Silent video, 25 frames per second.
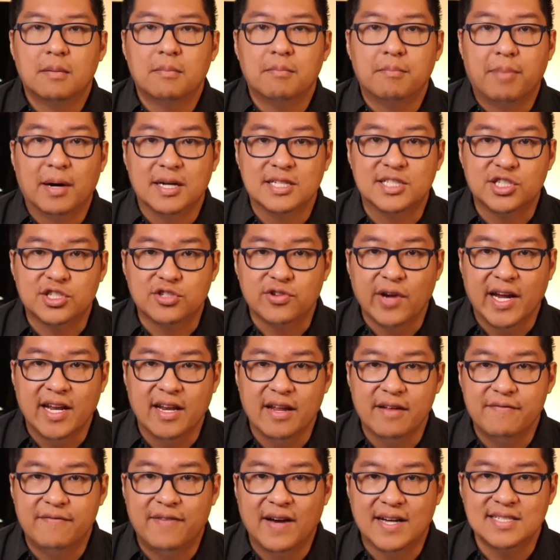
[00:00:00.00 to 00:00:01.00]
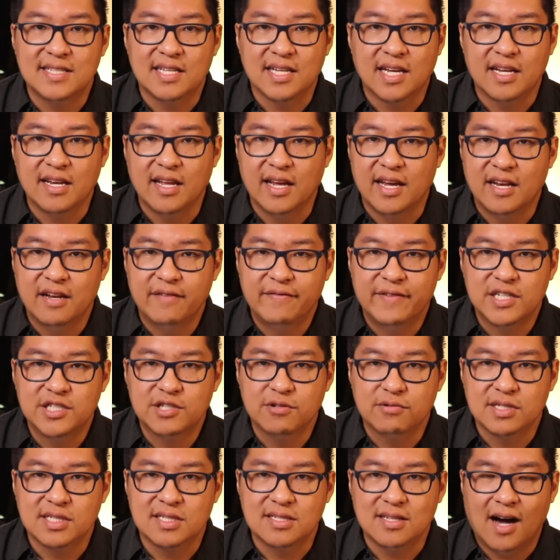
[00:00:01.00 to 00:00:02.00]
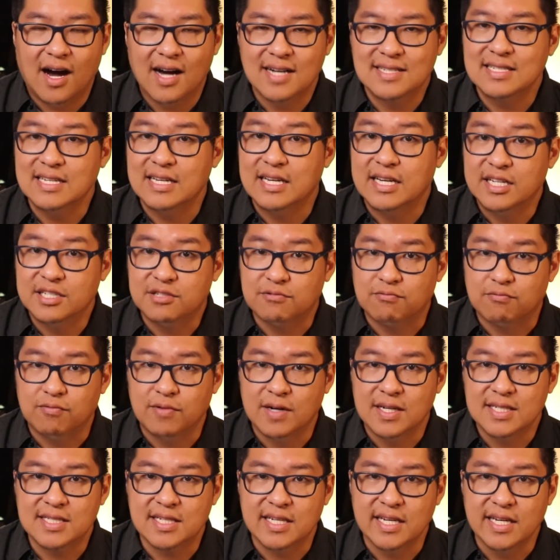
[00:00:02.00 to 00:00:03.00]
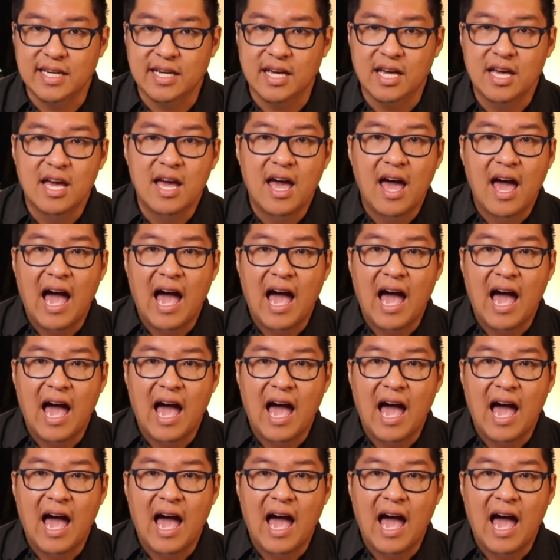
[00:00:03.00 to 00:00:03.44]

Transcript: But straight investing in individual stocks is risky.